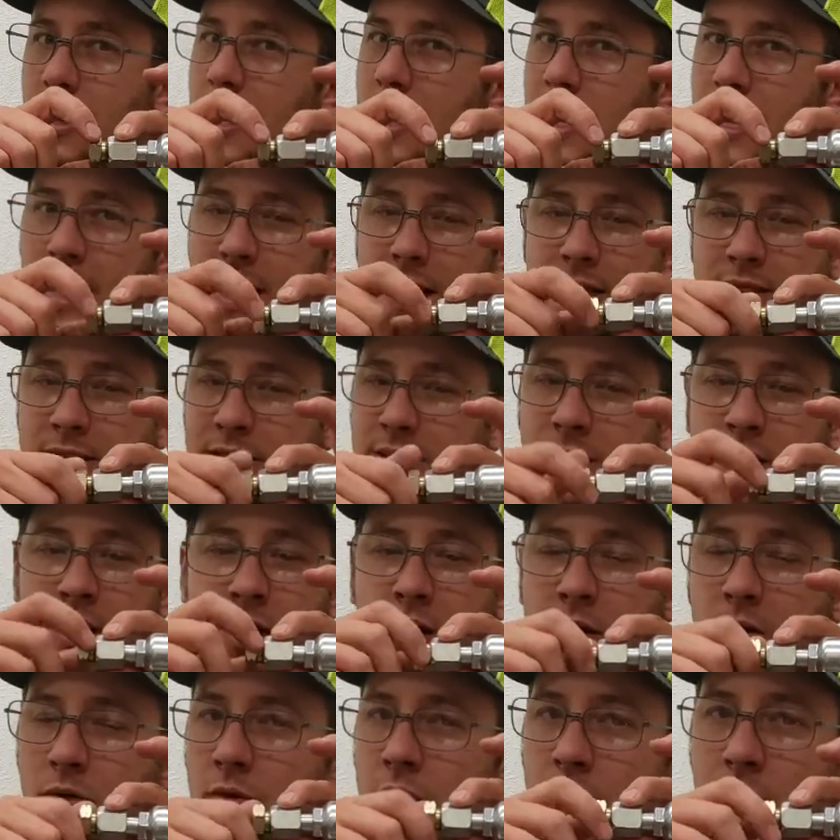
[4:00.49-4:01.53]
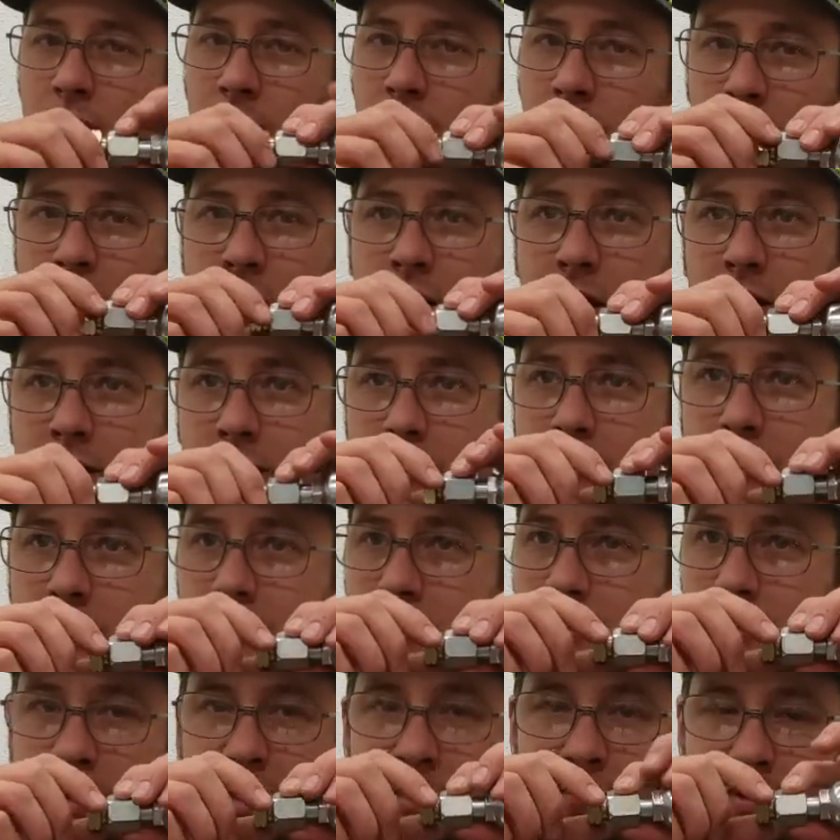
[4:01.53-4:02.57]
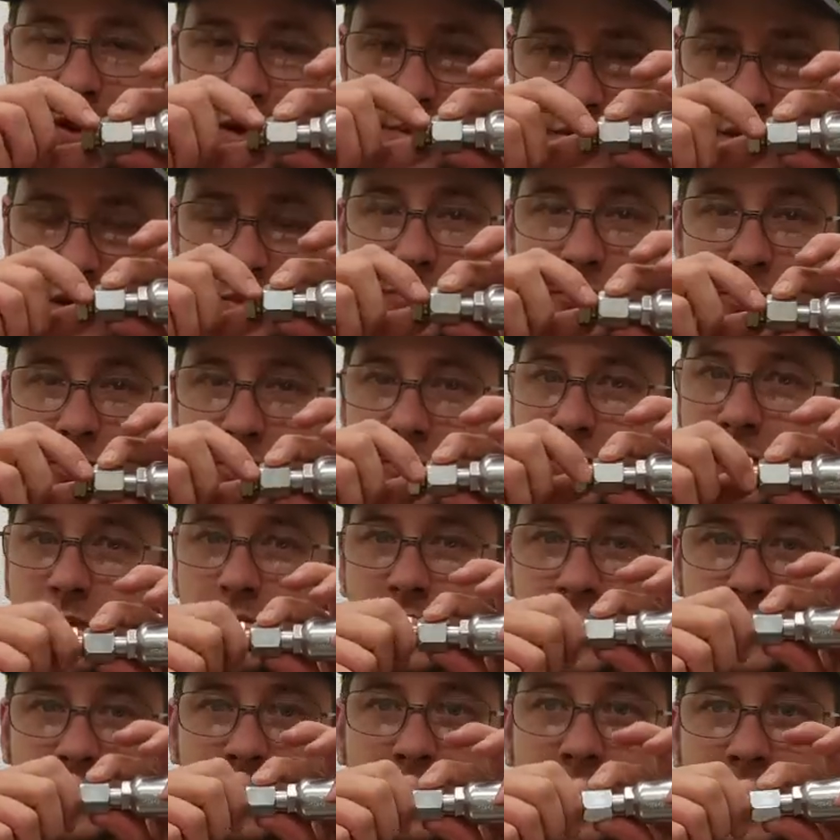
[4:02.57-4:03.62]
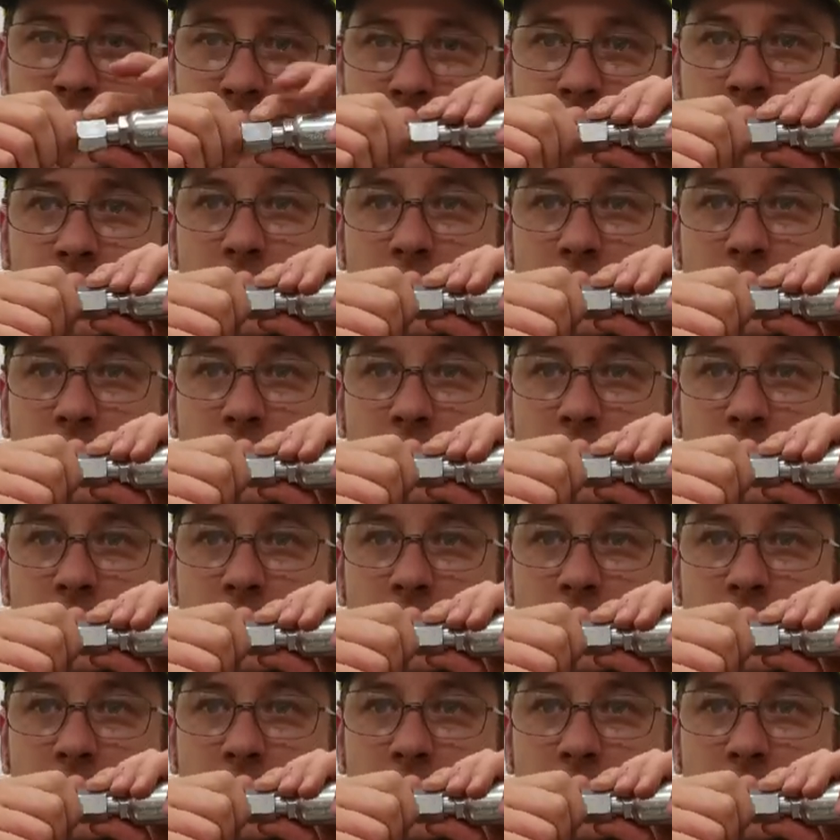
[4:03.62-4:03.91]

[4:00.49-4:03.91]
it's not quite right. I've had people screw these together,